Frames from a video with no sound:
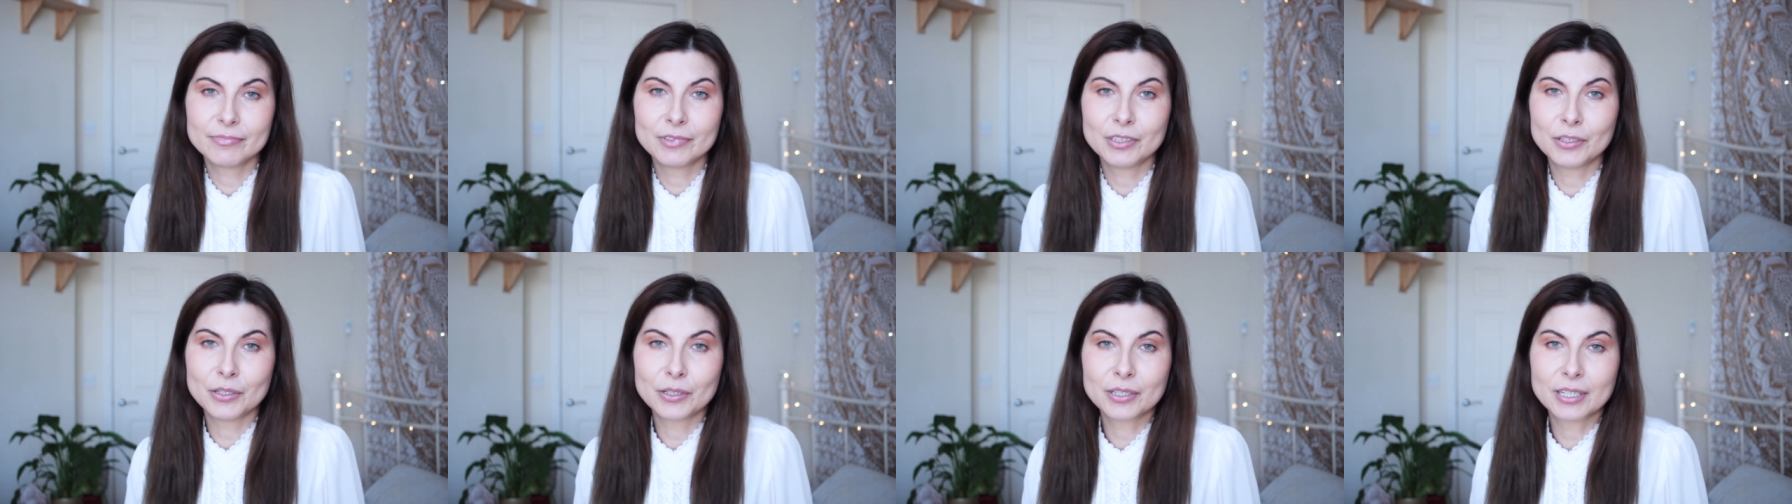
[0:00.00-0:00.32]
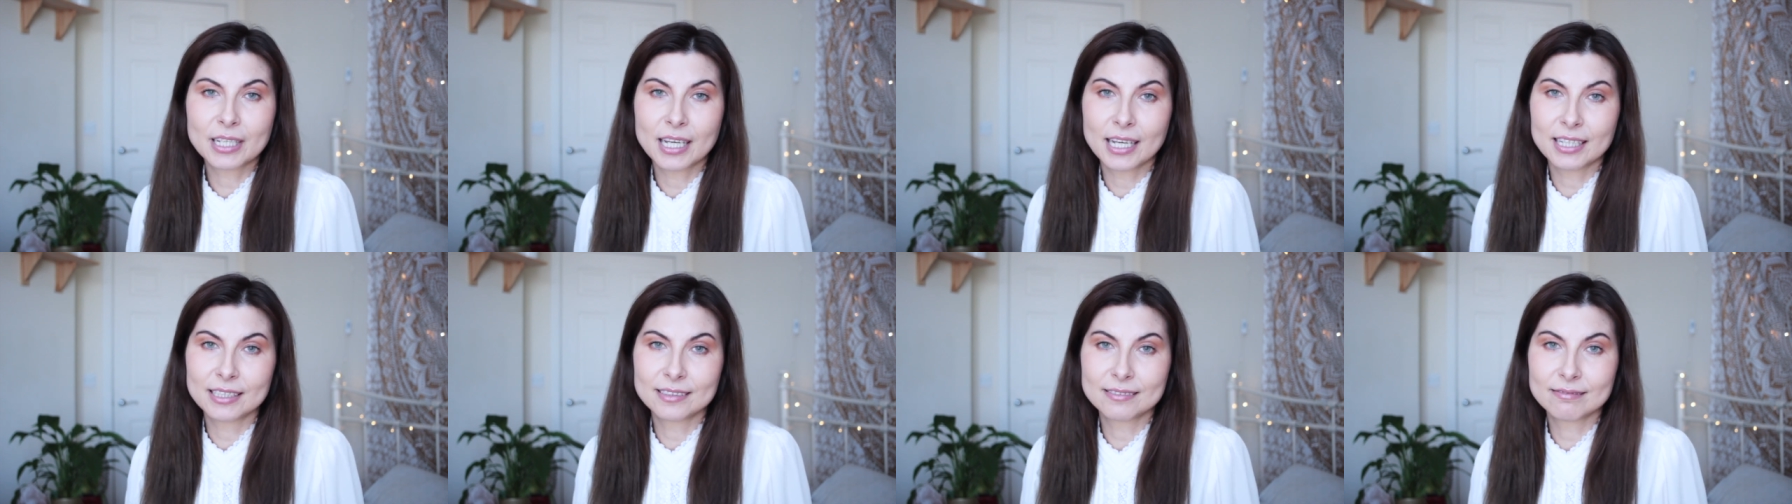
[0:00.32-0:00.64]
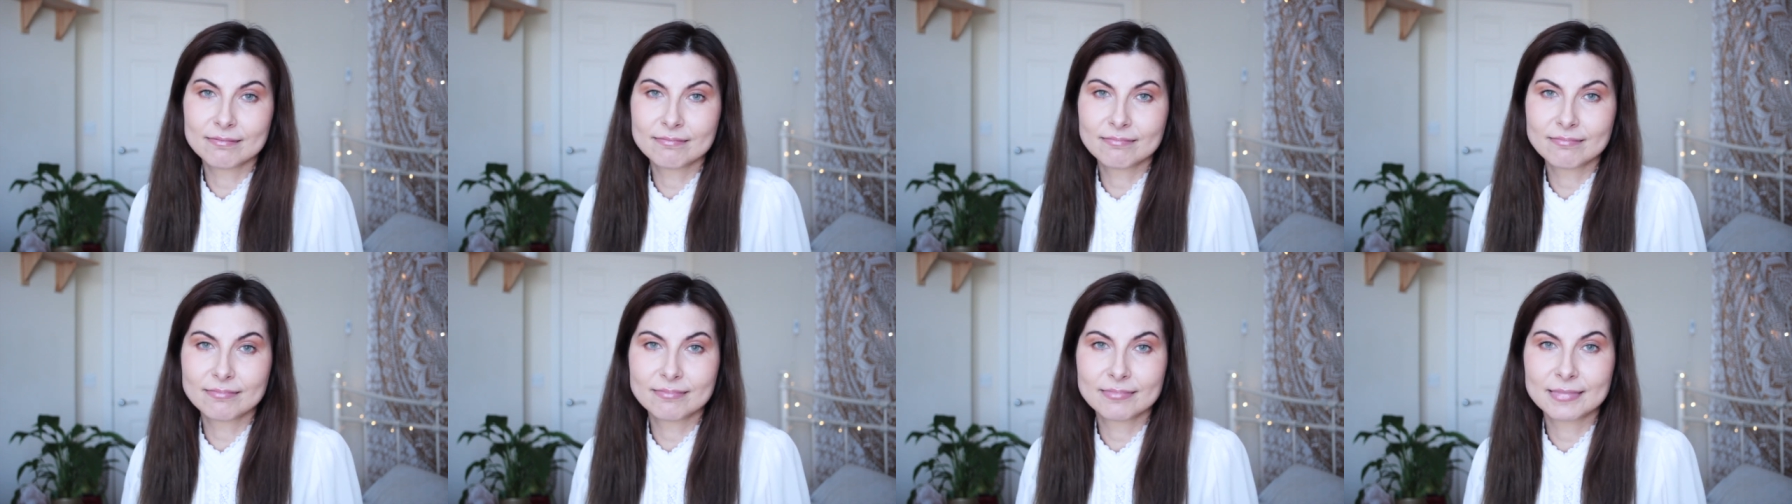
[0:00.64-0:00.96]
you
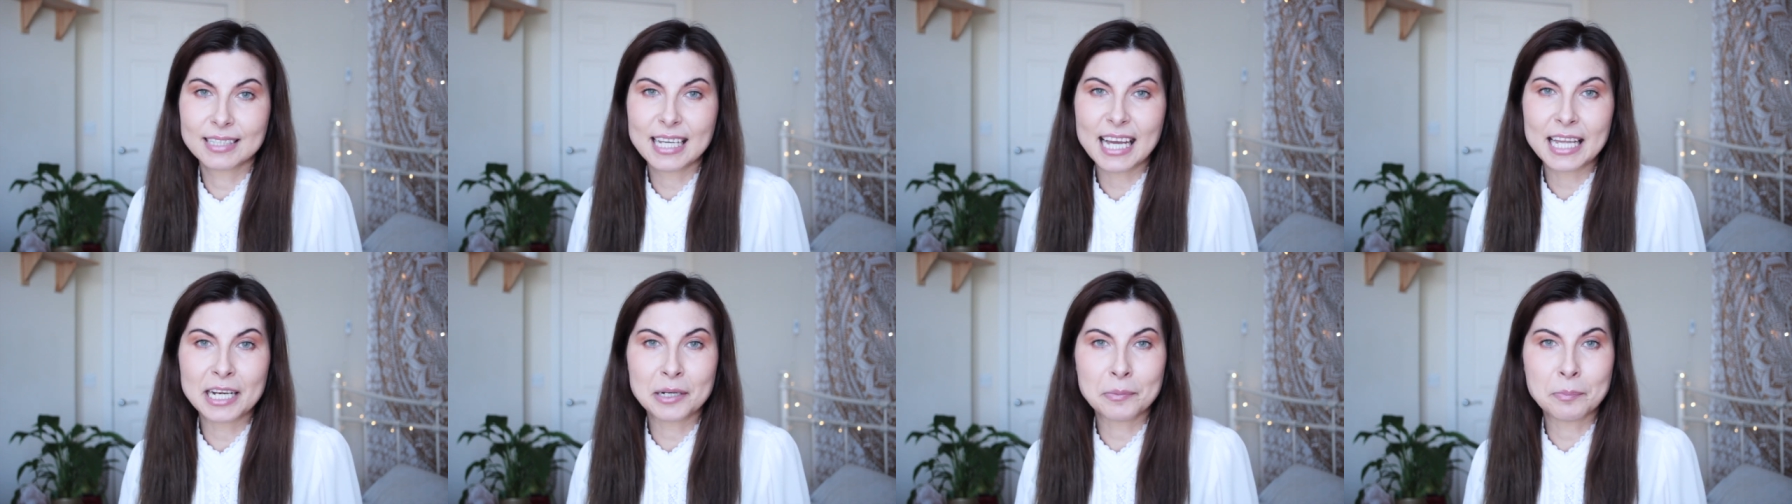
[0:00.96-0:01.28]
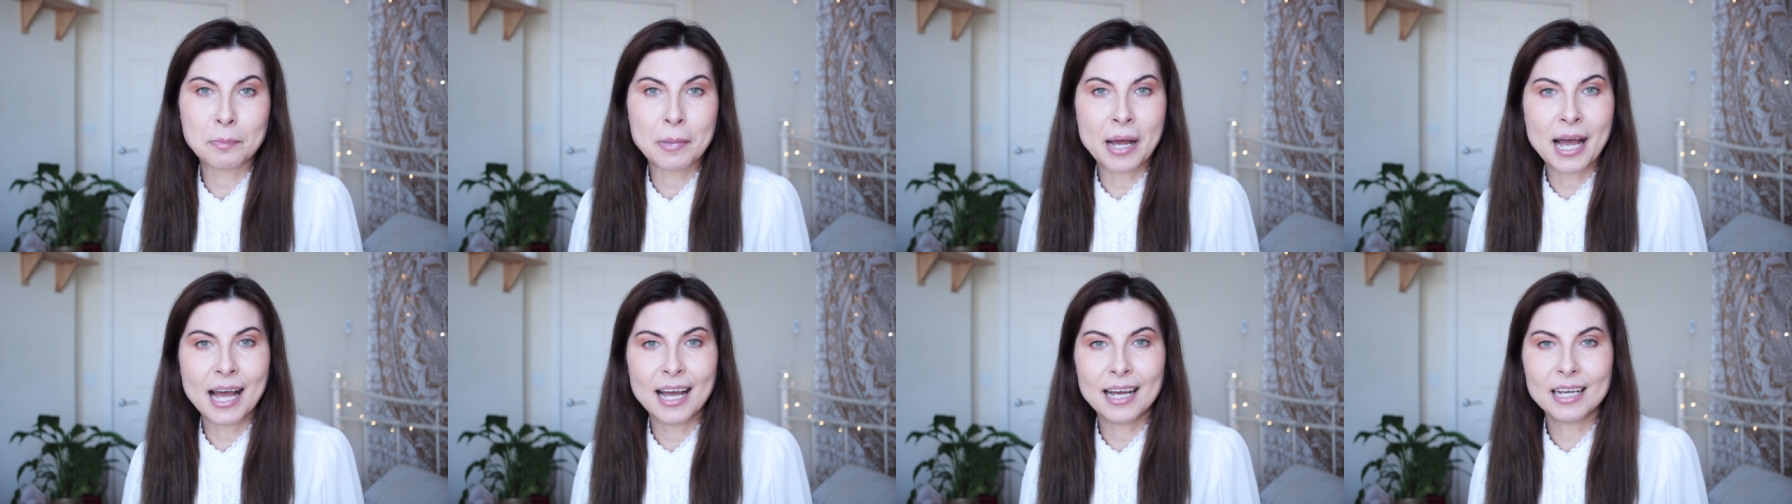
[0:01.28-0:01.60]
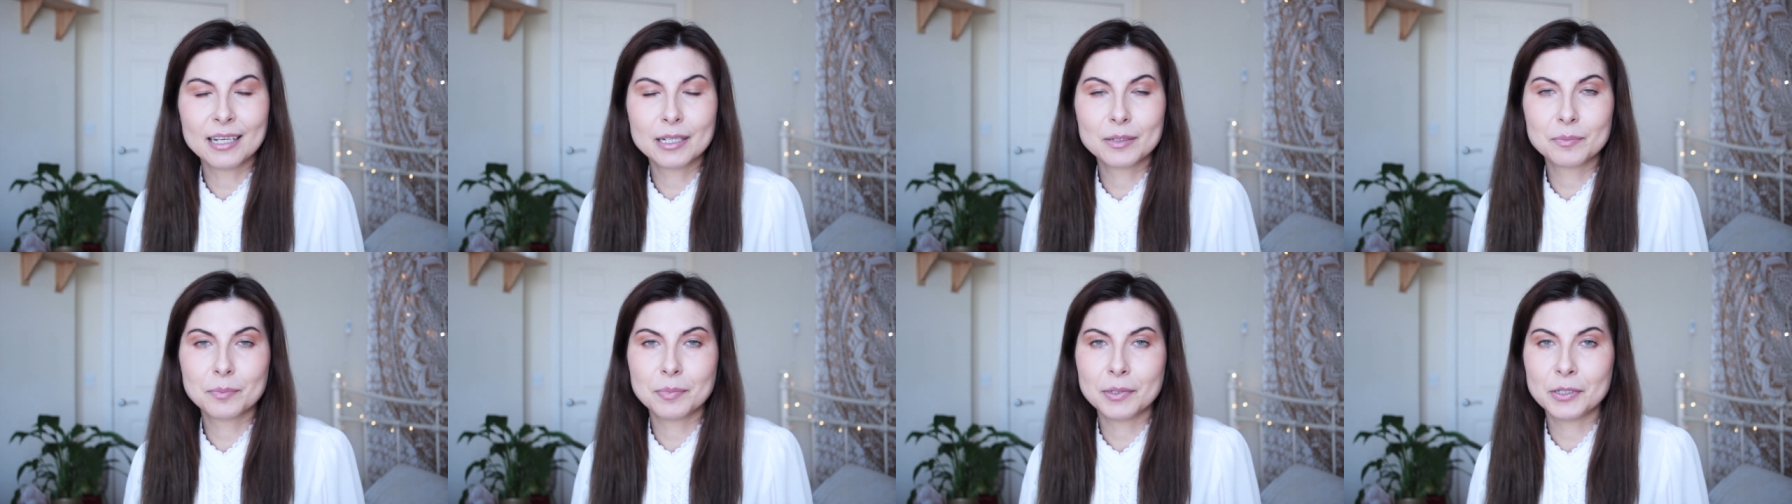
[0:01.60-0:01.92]
can get it back,